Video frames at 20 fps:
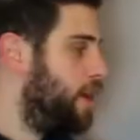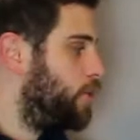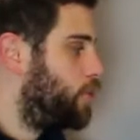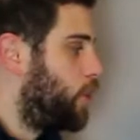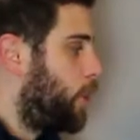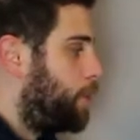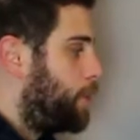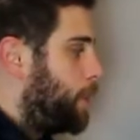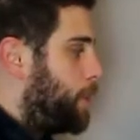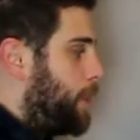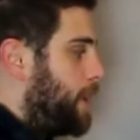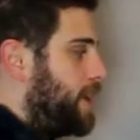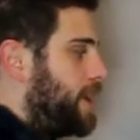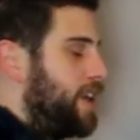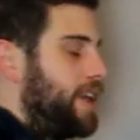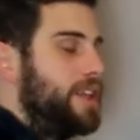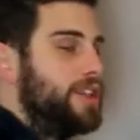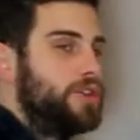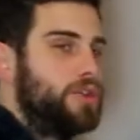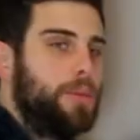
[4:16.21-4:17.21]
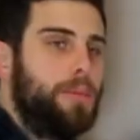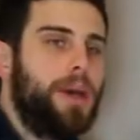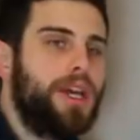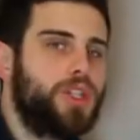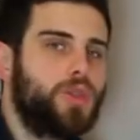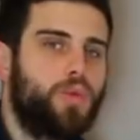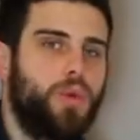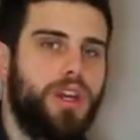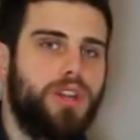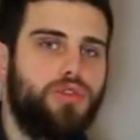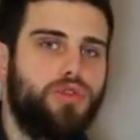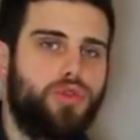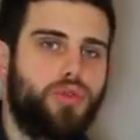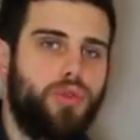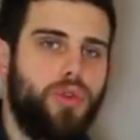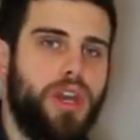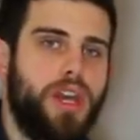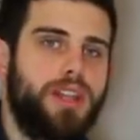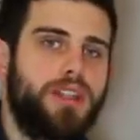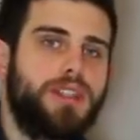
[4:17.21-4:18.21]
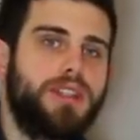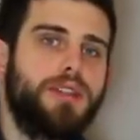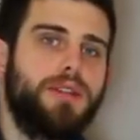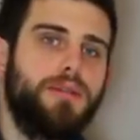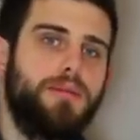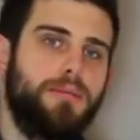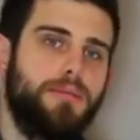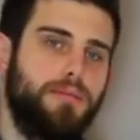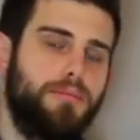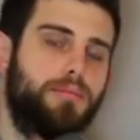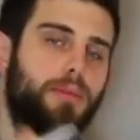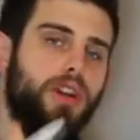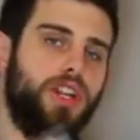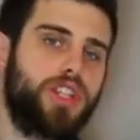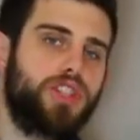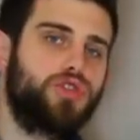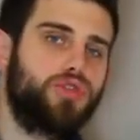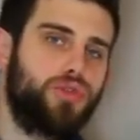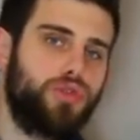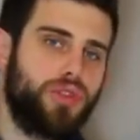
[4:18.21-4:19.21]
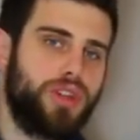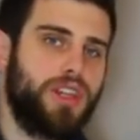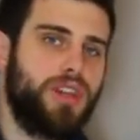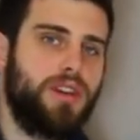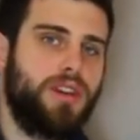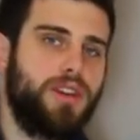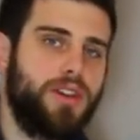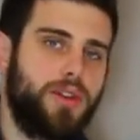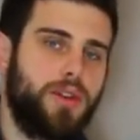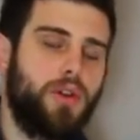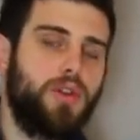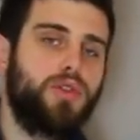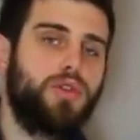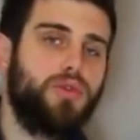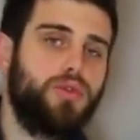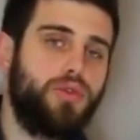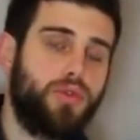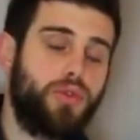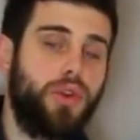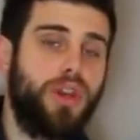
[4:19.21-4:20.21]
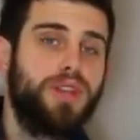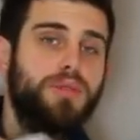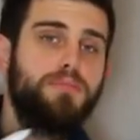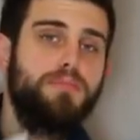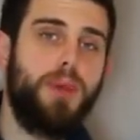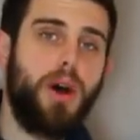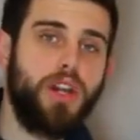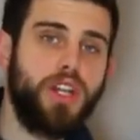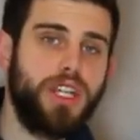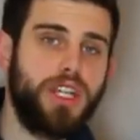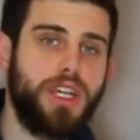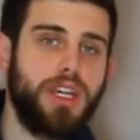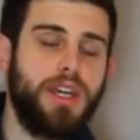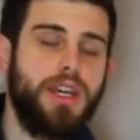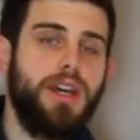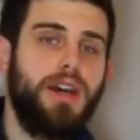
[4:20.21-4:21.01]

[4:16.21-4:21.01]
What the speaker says: Dropshipping is the best way to create monetary, to create money,